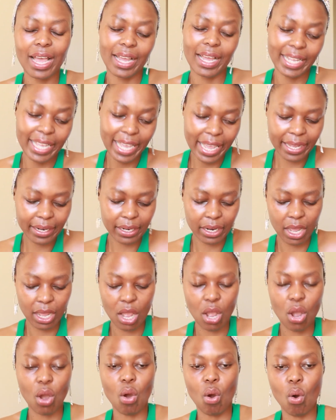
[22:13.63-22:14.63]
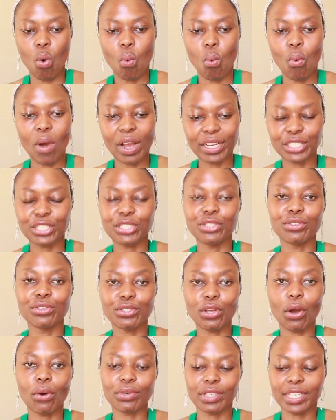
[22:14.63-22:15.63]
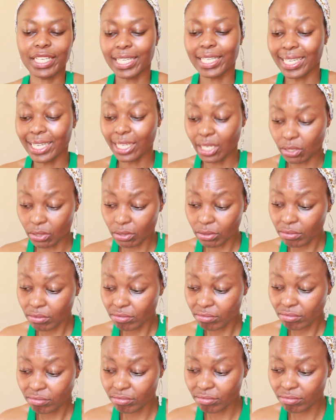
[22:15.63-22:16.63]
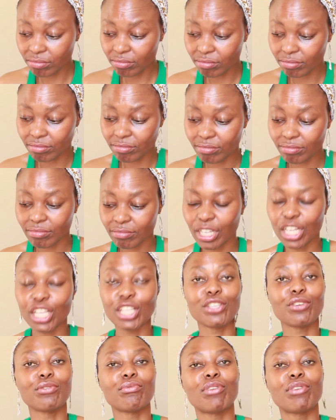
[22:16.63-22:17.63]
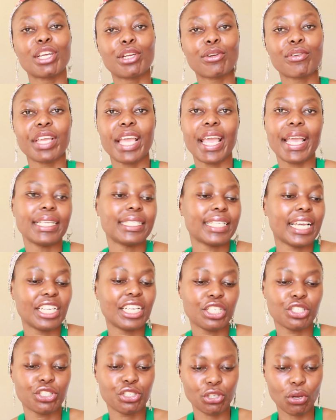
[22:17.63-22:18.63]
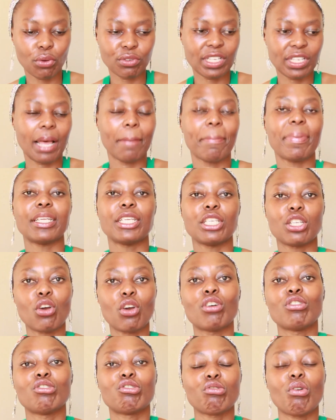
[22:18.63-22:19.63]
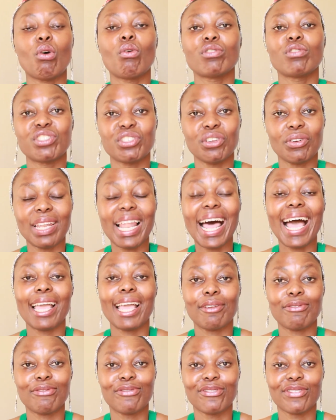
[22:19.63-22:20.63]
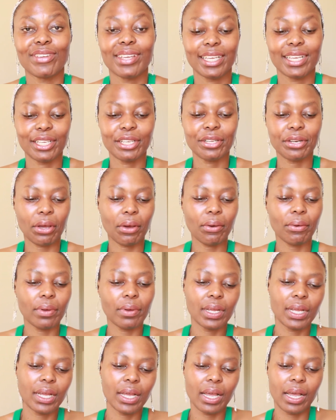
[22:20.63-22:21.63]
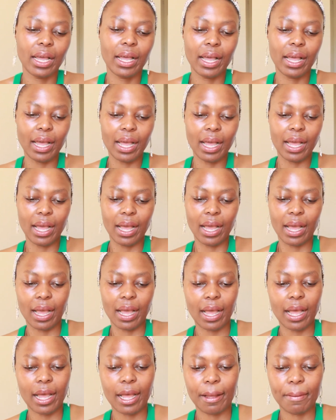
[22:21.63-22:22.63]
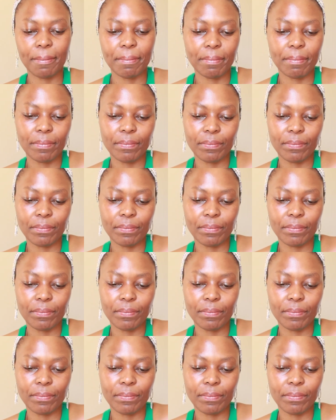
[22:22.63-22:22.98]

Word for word: again, what you don't heal, you recreate, and it shows up and it controls your life, you know. I